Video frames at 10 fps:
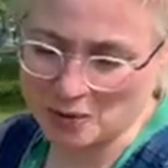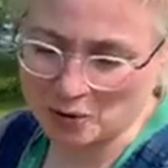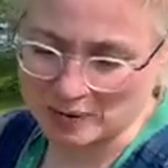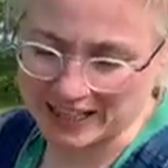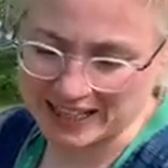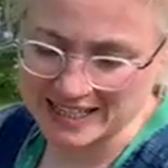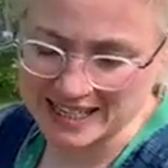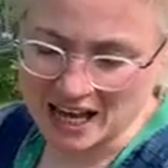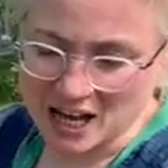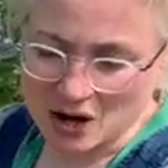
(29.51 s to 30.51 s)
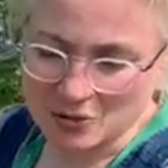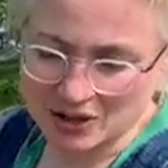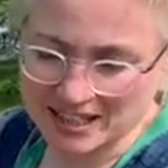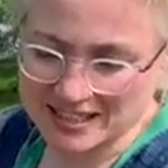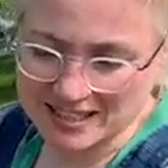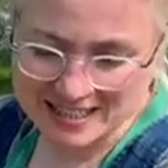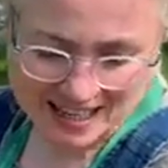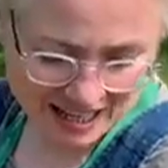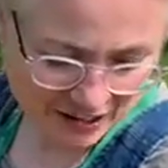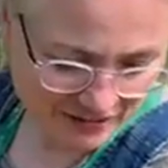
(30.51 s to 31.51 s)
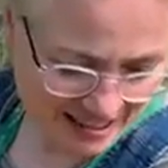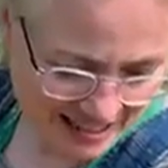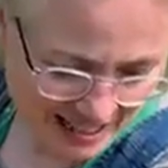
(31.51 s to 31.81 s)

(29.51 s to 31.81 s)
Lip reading: poppies. What it does have is it